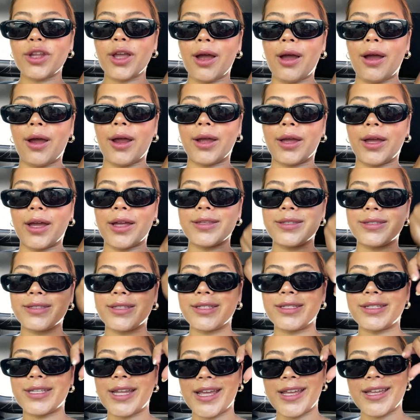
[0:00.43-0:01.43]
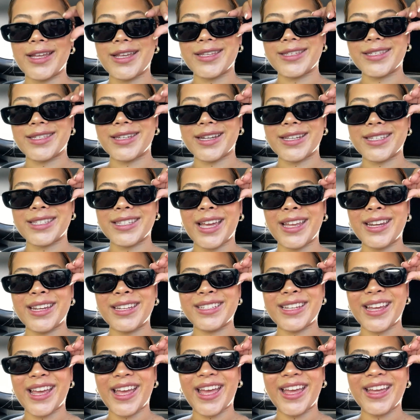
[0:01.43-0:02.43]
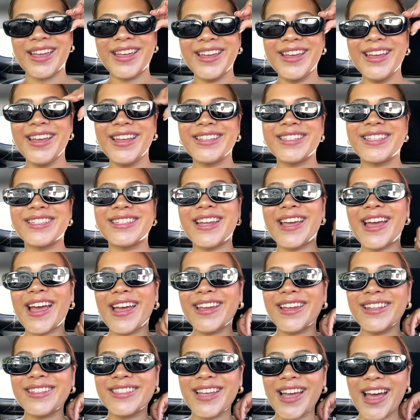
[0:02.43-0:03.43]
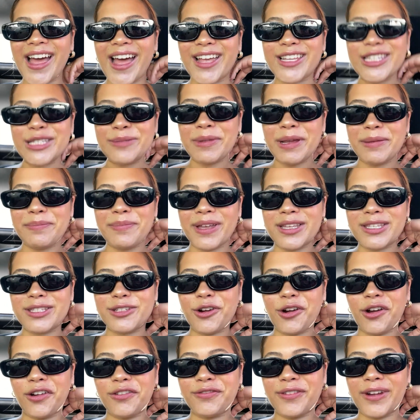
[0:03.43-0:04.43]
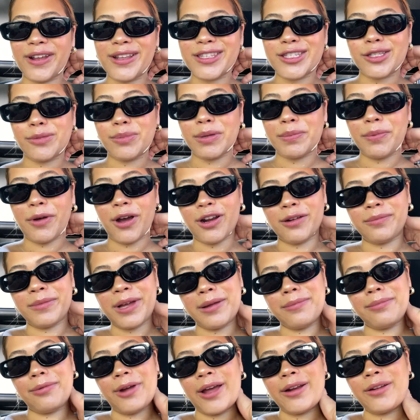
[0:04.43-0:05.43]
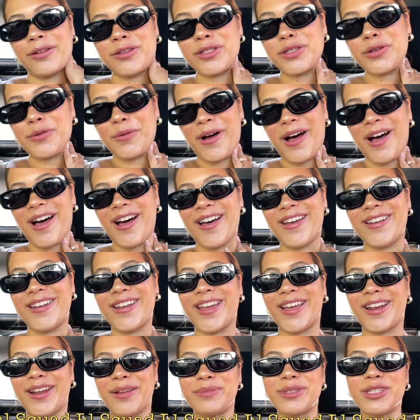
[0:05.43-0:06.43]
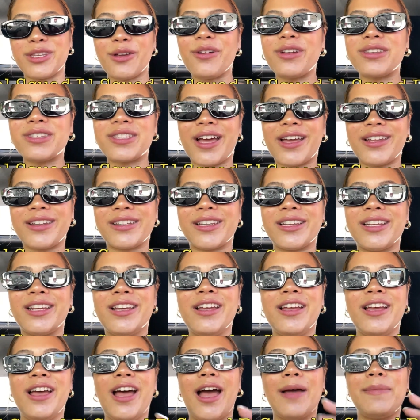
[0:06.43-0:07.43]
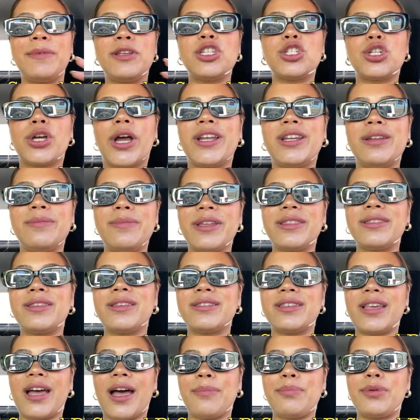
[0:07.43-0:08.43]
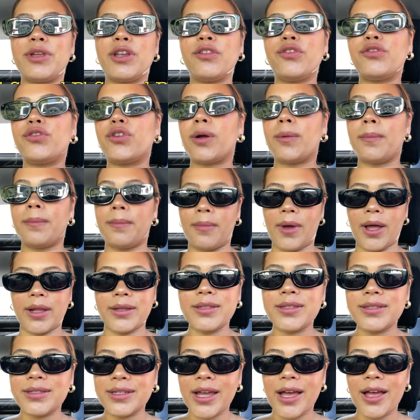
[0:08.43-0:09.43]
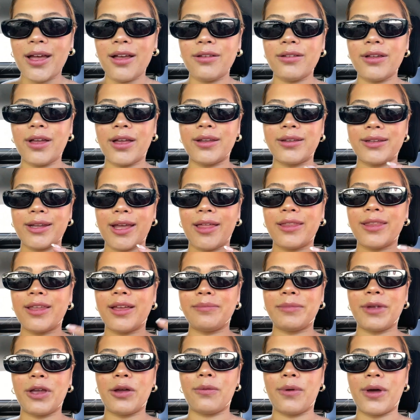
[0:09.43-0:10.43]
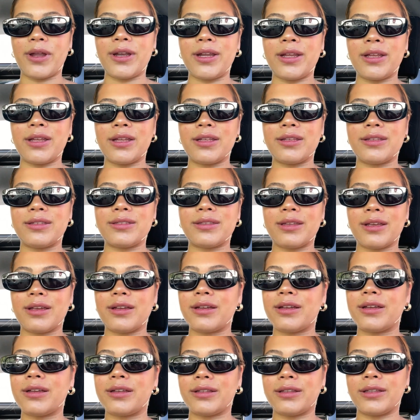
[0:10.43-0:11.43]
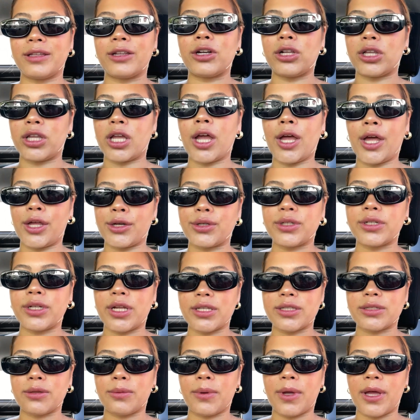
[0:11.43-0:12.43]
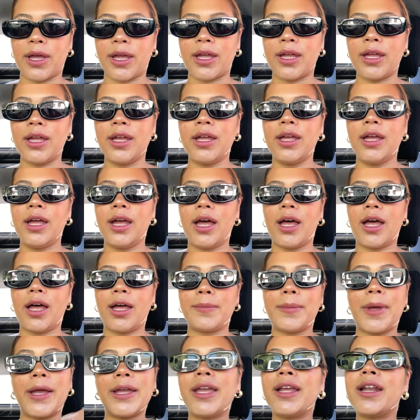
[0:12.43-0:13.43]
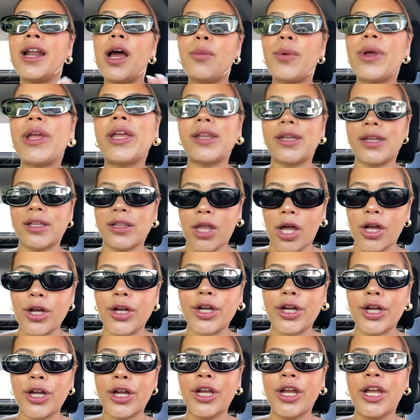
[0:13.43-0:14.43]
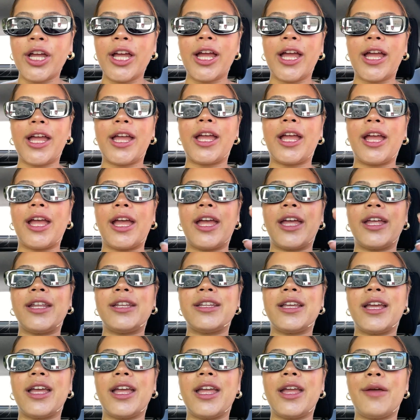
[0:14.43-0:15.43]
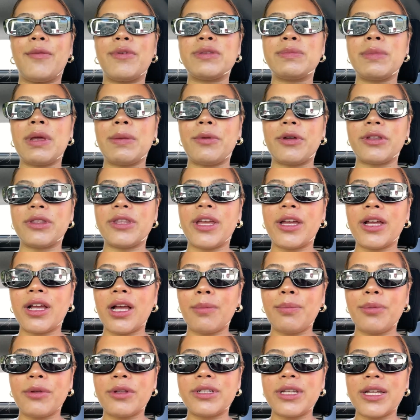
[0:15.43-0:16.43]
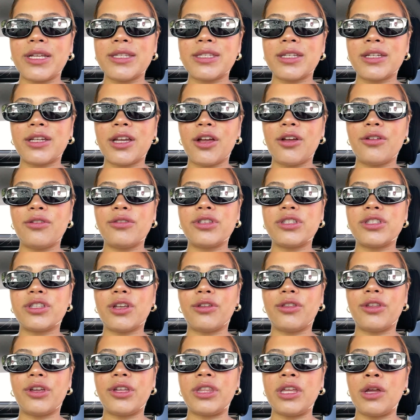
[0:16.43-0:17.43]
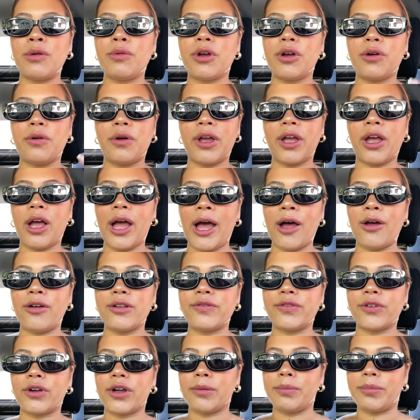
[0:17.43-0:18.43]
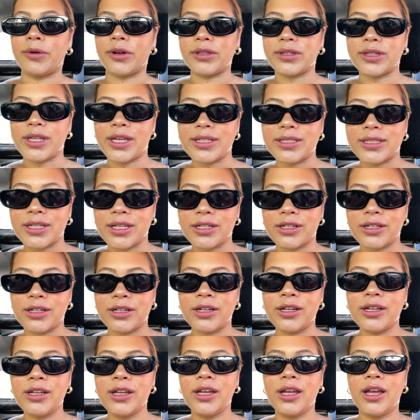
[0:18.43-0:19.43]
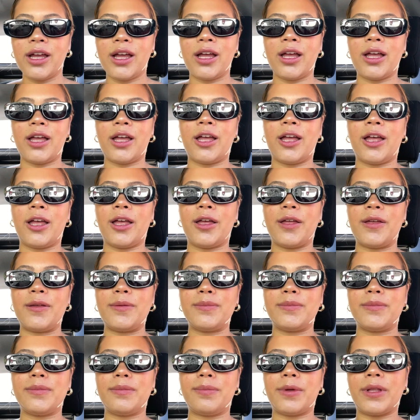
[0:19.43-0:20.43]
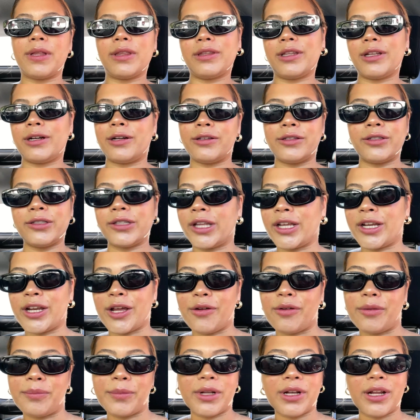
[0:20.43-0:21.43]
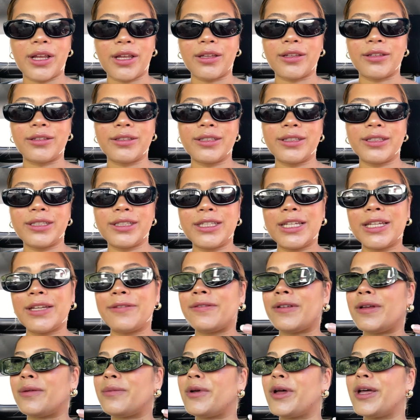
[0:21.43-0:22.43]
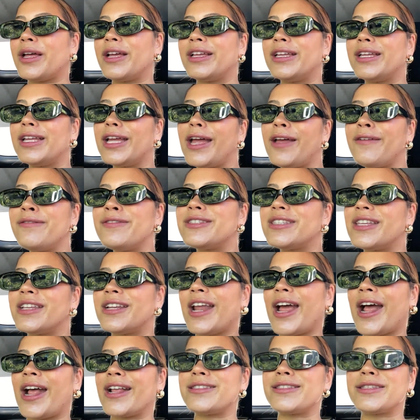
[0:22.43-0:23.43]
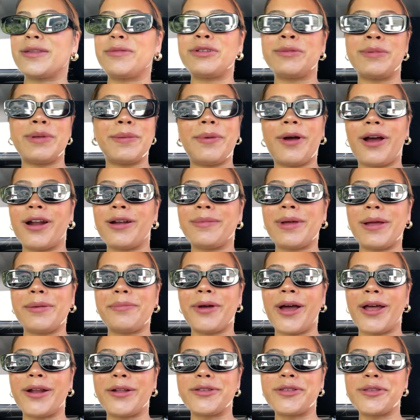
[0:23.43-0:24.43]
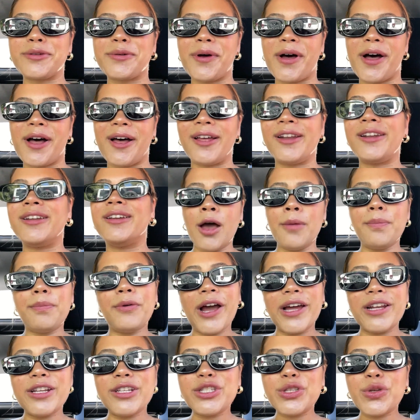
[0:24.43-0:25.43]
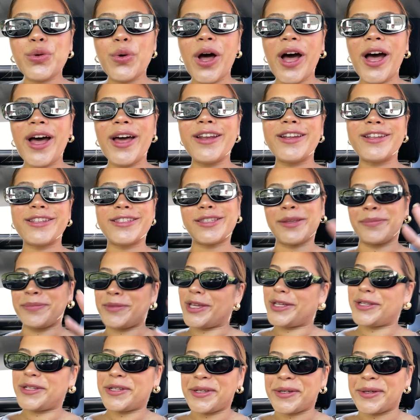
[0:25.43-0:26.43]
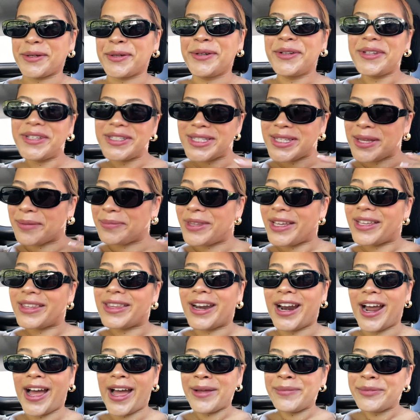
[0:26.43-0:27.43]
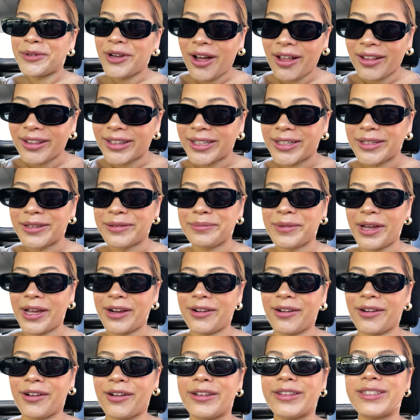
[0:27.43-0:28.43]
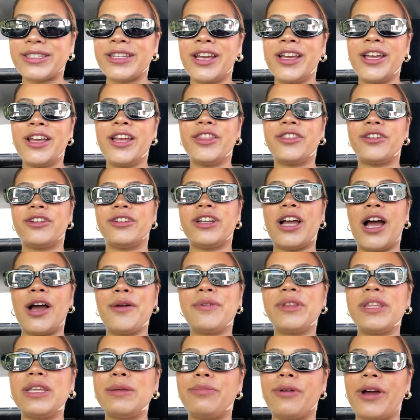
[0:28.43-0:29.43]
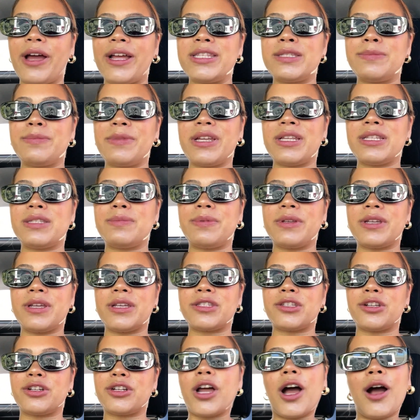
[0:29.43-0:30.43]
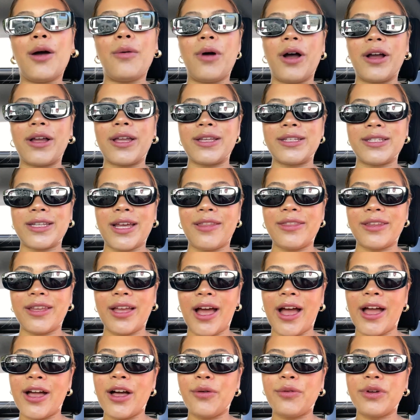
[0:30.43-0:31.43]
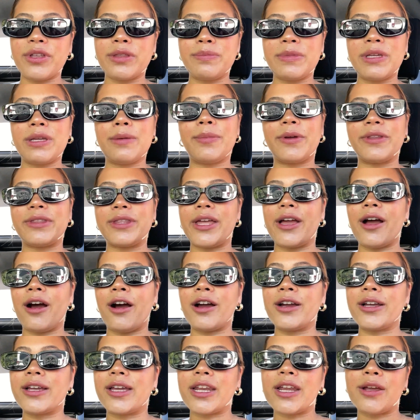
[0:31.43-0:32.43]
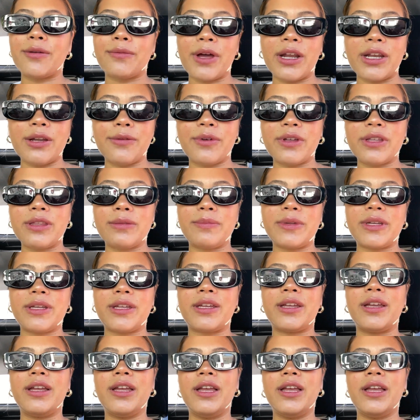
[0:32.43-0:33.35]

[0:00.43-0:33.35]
All right, guys, today is an exciting day. Today I get to ask my best girlfriends to be part of my bridal squad, and I'm so excited. I've been trying to make this happen for months now, and now that my wedding is literally 100 days away, I cannot wait any longer. And it was my birthday a couple of days ago, so they think we're going out for a birthday dinner, but little do they know I'm gonna give them gifts and ask them to be part of my bridal squad. A bridal squad is something new, something that I'm calling my girls. They're not really bridesmaids because they're not walking down the aisle with me, but they are getting ready with me,